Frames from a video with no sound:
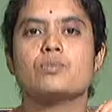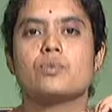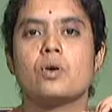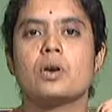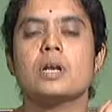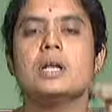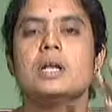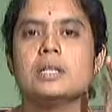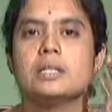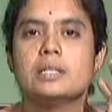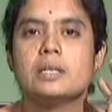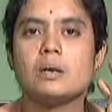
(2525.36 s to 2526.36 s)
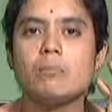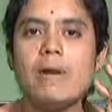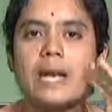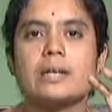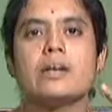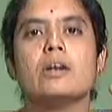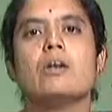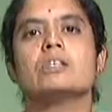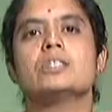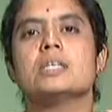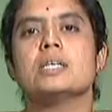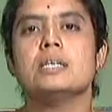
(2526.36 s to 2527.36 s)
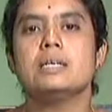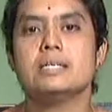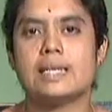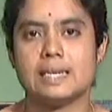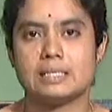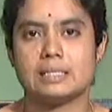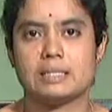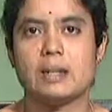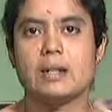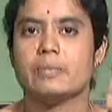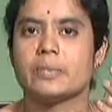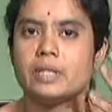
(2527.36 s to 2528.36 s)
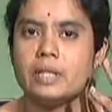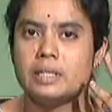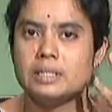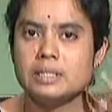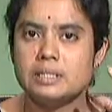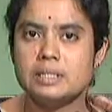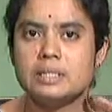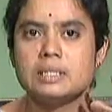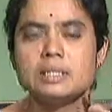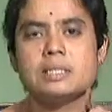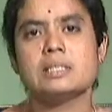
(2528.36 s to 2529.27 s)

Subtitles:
for the bacteriological tests, there is you